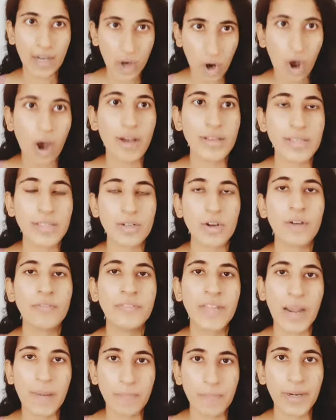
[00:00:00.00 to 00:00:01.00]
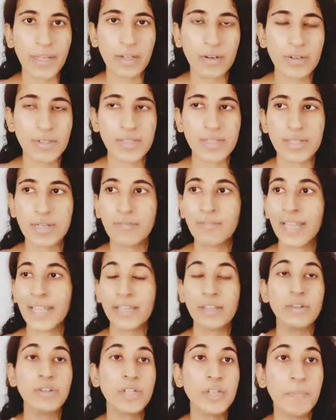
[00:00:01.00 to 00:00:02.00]
cost of that particular stuff,
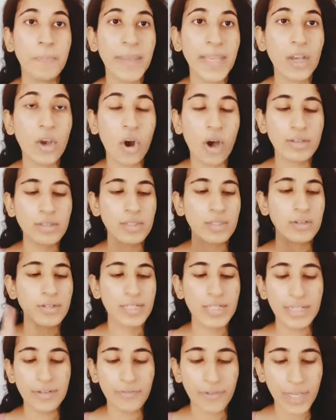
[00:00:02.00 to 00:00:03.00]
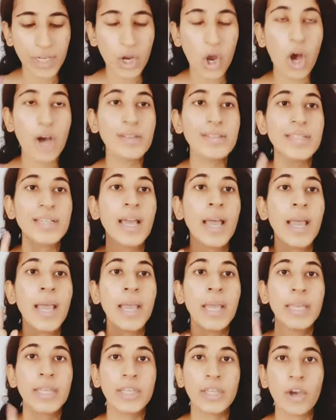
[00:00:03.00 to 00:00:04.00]
like your shipping cost, your delivery cost,
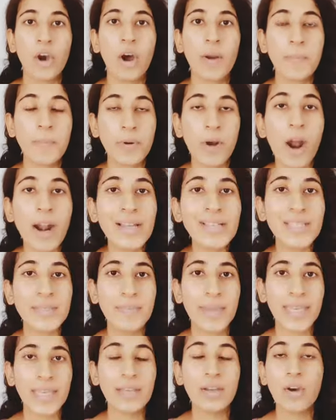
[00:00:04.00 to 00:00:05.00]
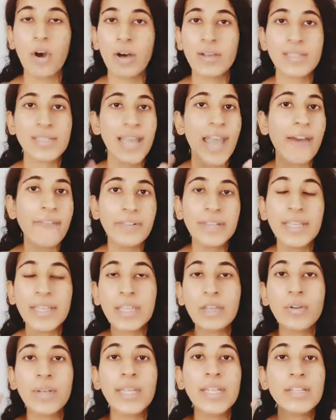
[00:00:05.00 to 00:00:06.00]
your products making cost, everything
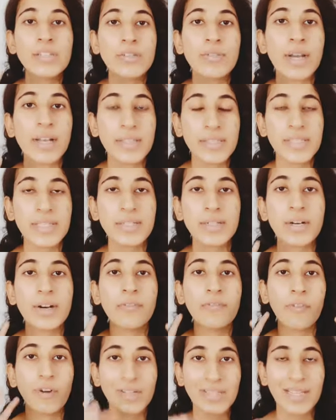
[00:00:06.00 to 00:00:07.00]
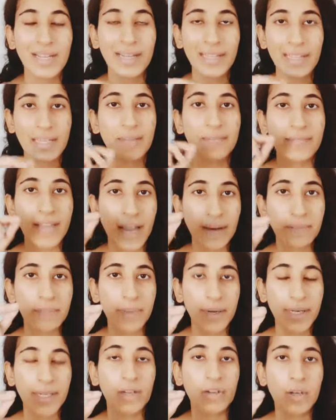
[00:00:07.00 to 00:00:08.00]
you need to consider for setting up that
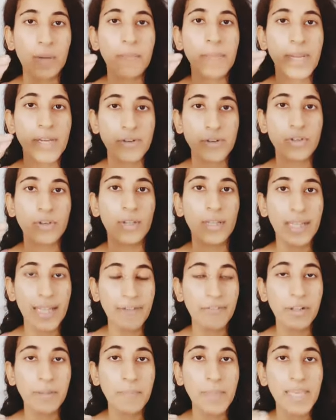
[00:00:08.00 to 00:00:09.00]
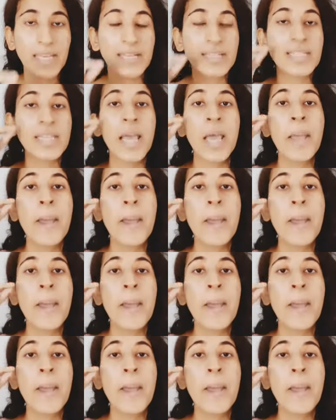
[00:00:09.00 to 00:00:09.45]
particular Patreon level, because